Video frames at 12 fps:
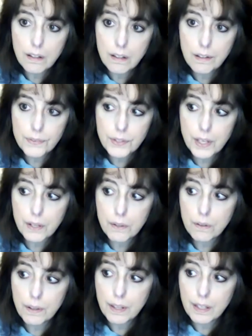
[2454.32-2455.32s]
let's get
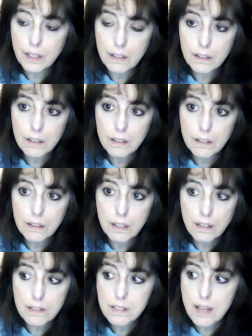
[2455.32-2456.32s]
her like
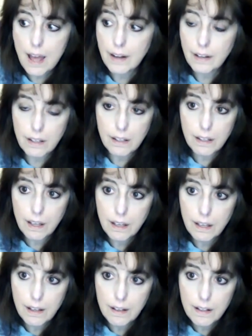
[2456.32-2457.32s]
ecstatic.
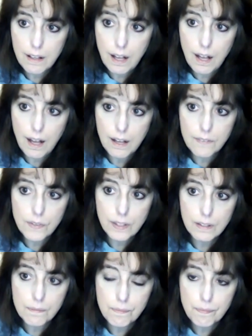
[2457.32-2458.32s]
I
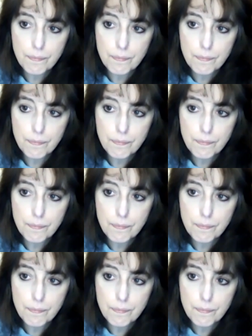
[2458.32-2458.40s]
mean,